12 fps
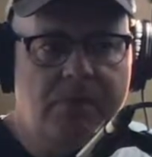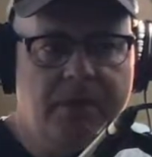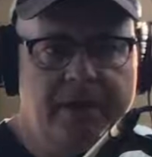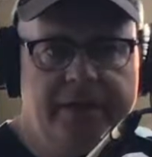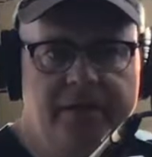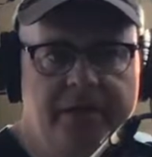
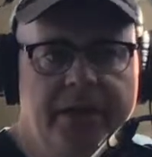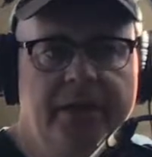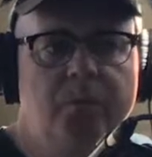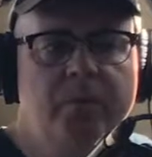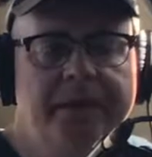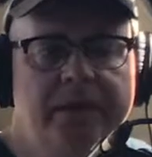
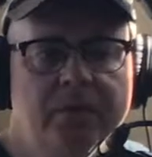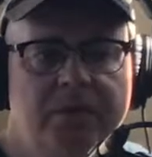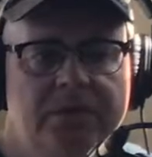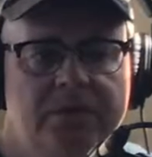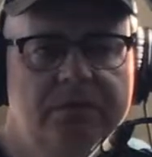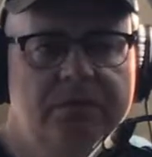in when there
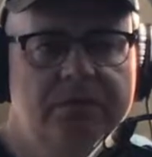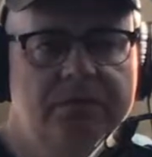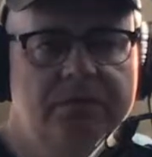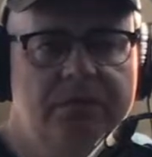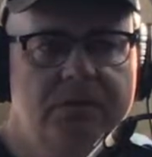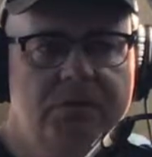was
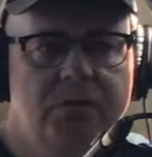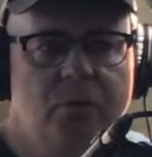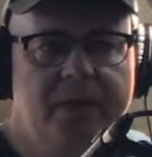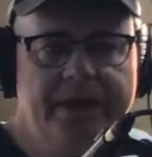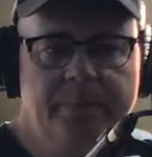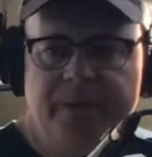
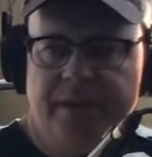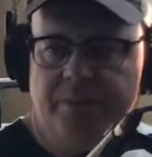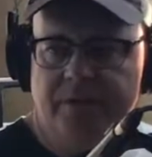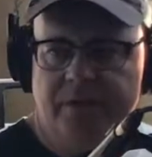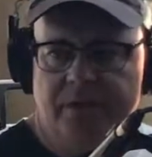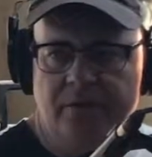20
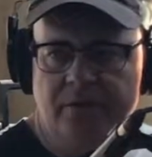people there,